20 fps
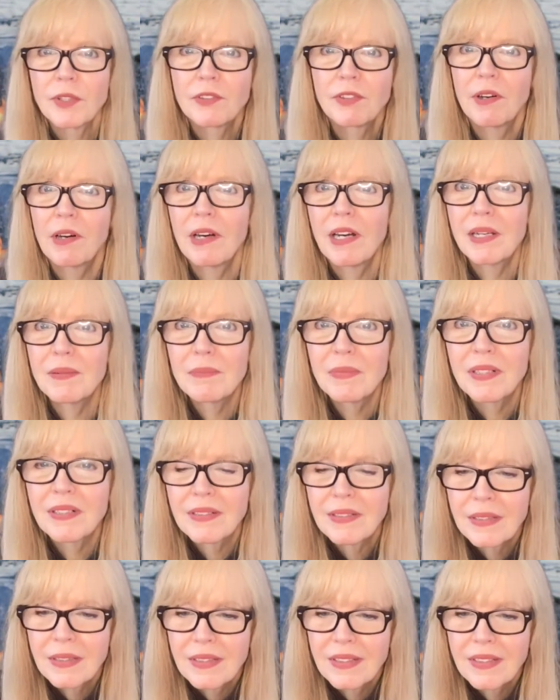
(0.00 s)
time.
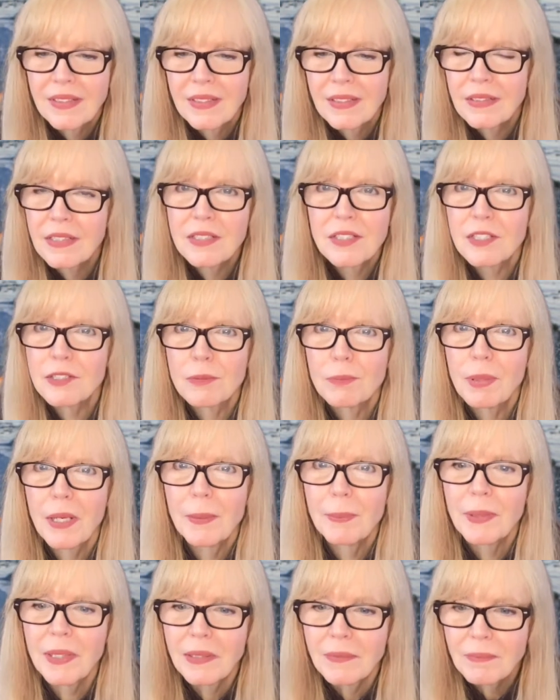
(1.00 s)
This isn't
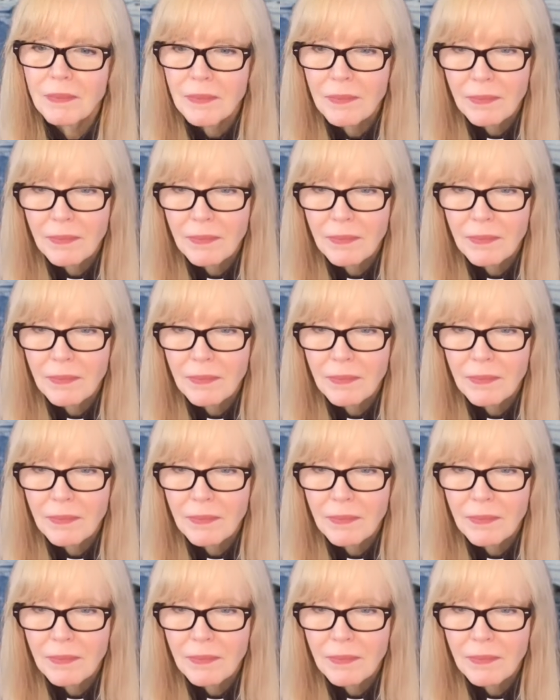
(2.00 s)
peppy.